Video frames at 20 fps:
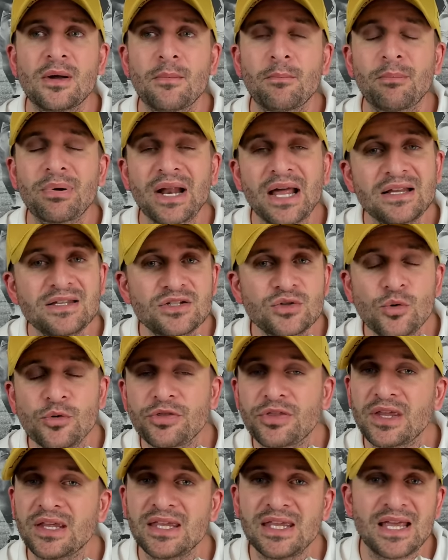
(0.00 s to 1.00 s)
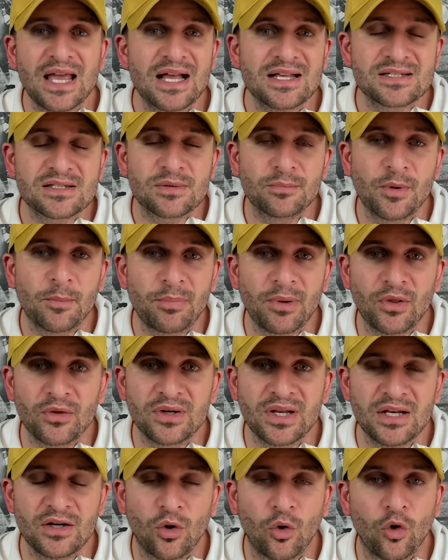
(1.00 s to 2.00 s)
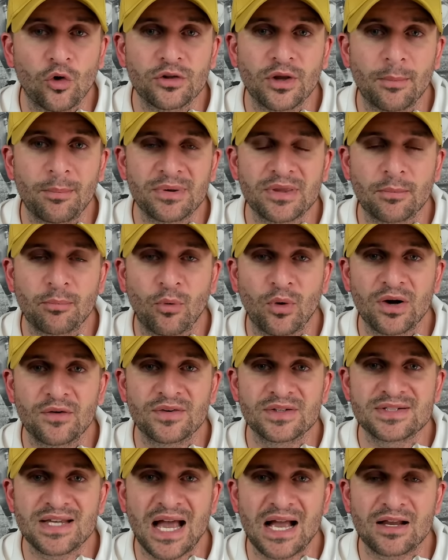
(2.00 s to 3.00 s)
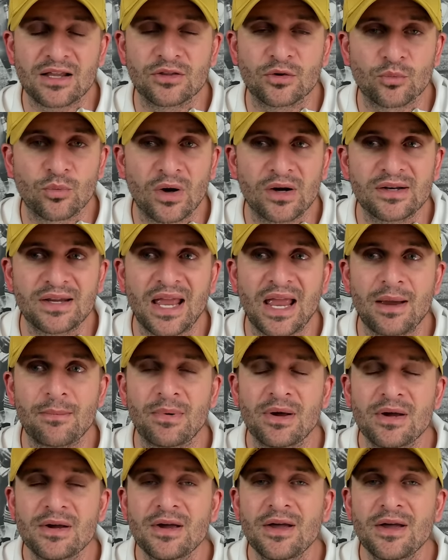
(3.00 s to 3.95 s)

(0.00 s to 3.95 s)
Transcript: But I do think he has some ability to hold up at the point of attack in the run game.